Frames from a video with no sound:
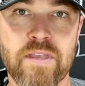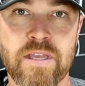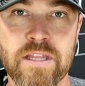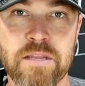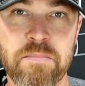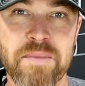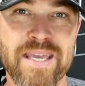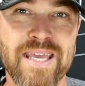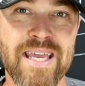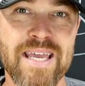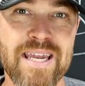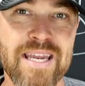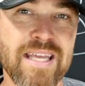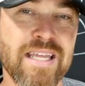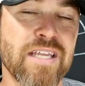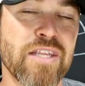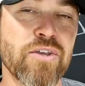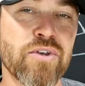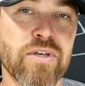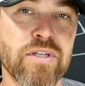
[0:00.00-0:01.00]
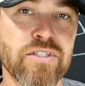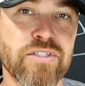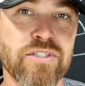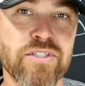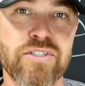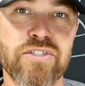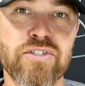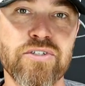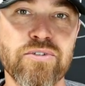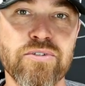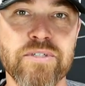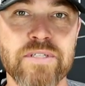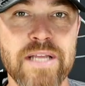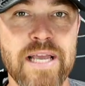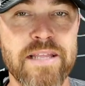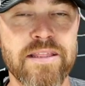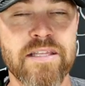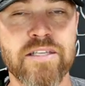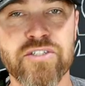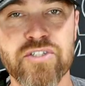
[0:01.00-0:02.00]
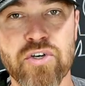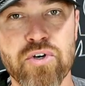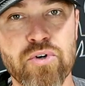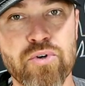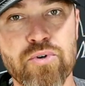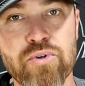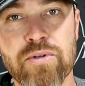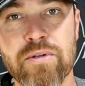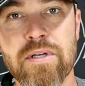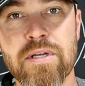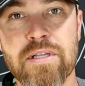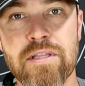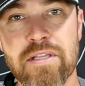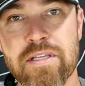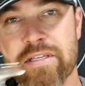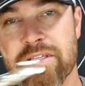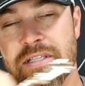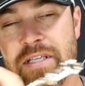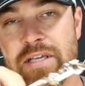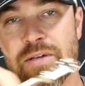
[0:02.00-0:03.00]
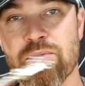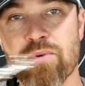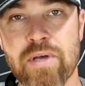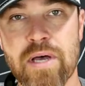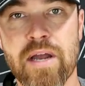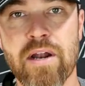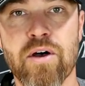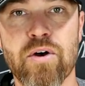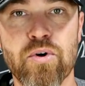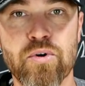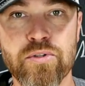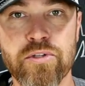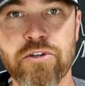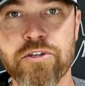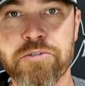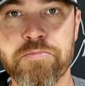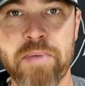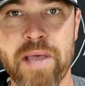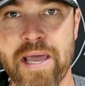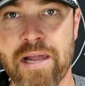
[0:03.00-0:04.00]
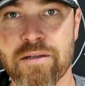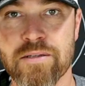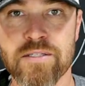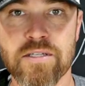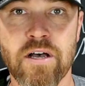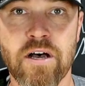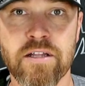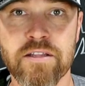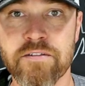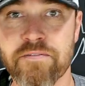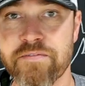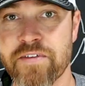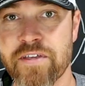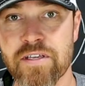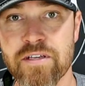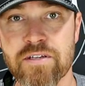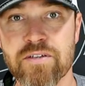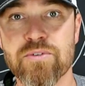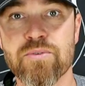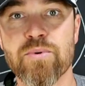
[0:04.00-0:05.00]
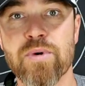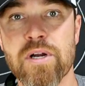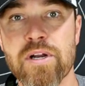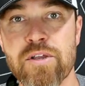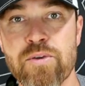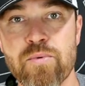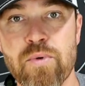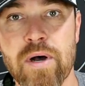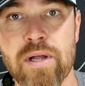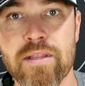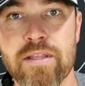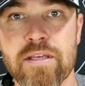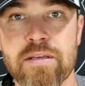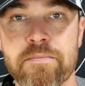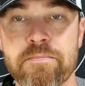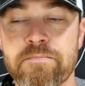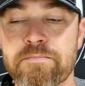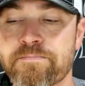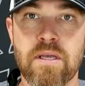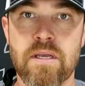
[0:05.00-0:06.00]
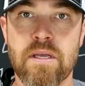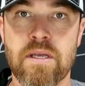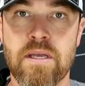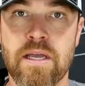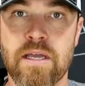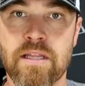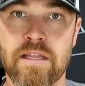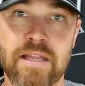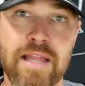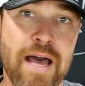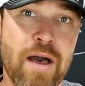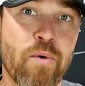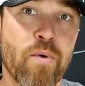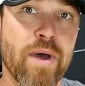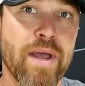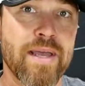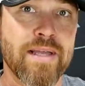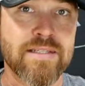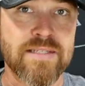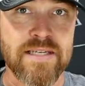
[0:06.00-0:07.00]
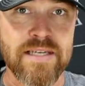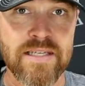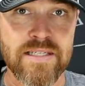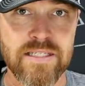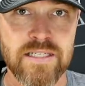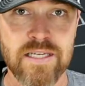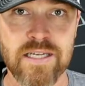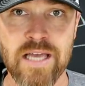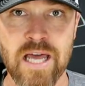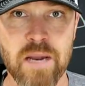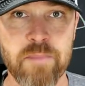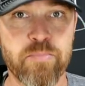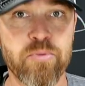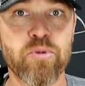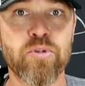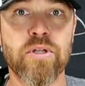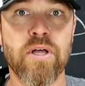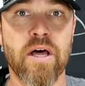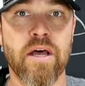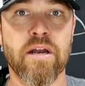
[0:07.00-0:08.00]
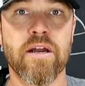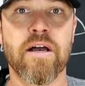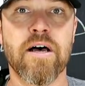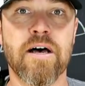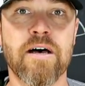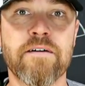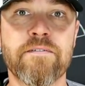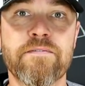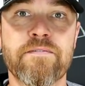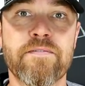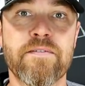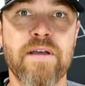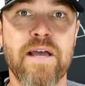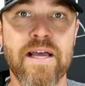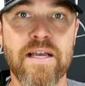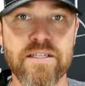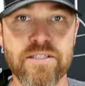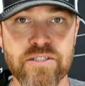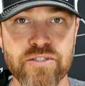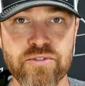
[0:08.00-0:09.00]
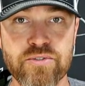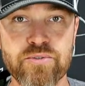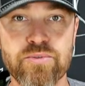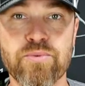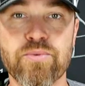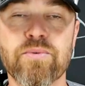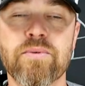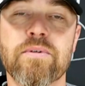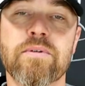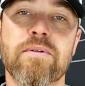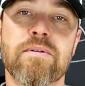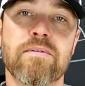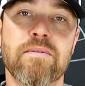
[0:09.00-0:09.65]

in the beginning, you can just use an 1/8 inch hole. This thing will kind of hold those panels on the vehicle where you want them. And then that way it's easy to kind of pull on and off as you